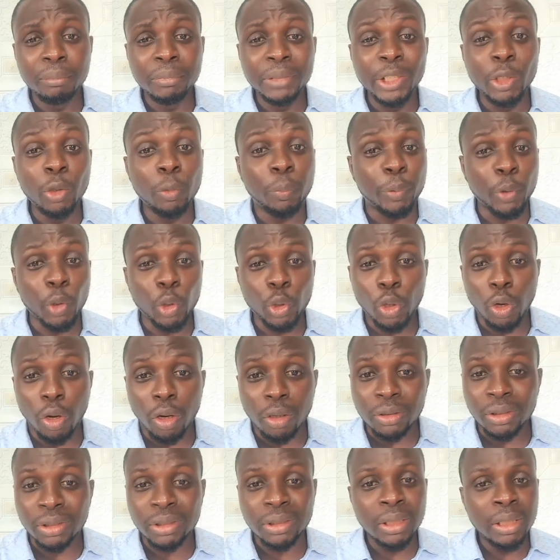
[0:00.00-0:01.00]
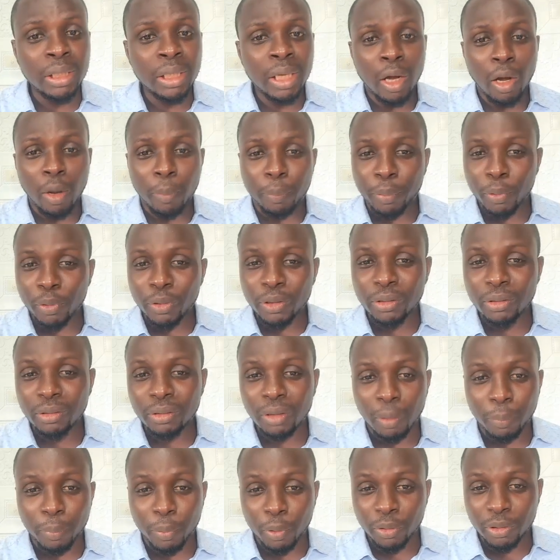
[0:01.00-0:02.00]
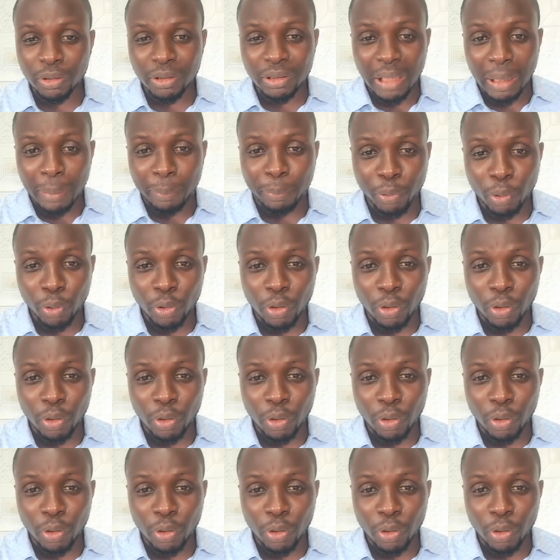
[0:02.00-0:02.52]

new products, uploading their